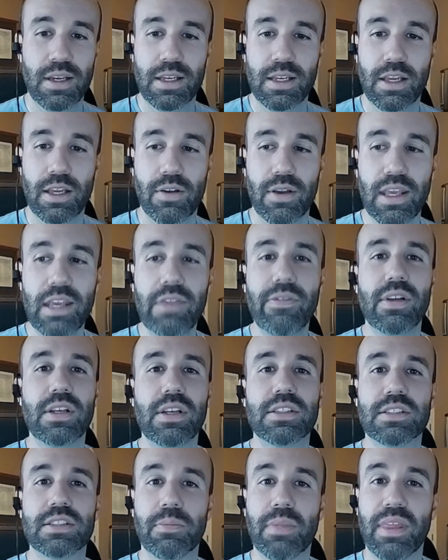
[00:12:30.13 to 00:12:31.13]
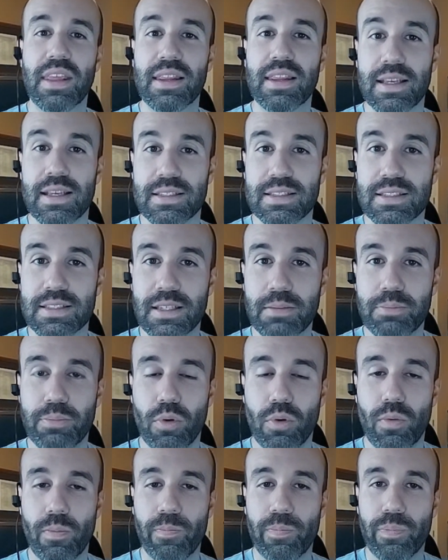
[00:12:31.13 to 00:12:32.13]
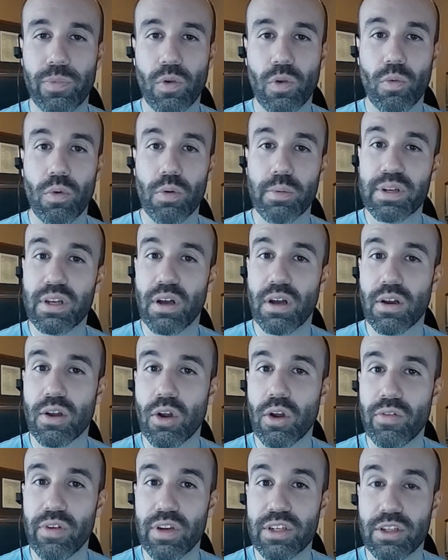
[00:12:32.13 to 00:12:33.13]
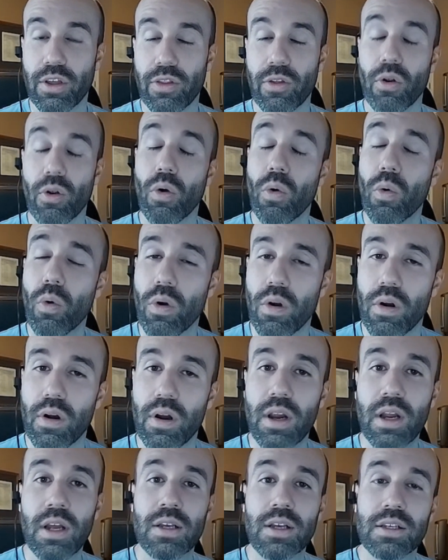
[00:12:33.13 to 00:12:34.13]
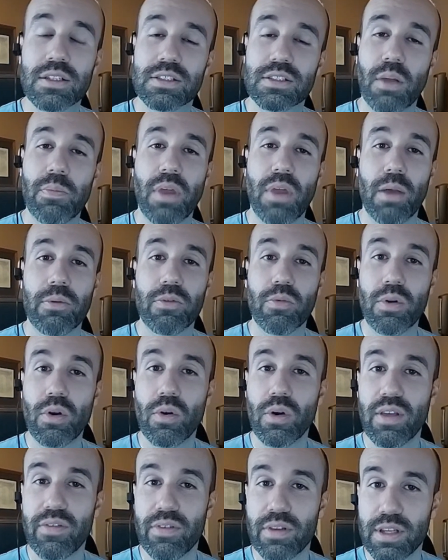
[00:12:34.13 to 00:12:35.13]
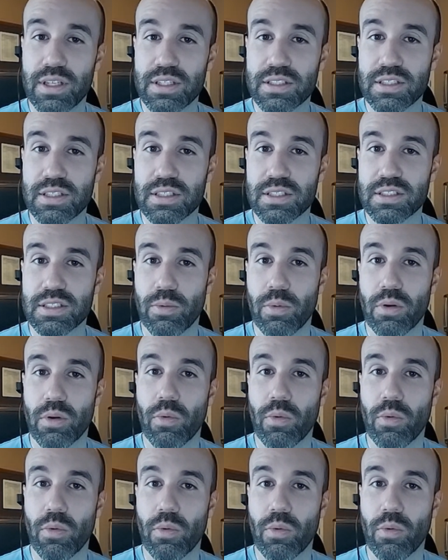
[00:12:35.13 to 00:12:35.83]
Even in something that's simple where we talk over each other, or sometimes we don't even listen to someone.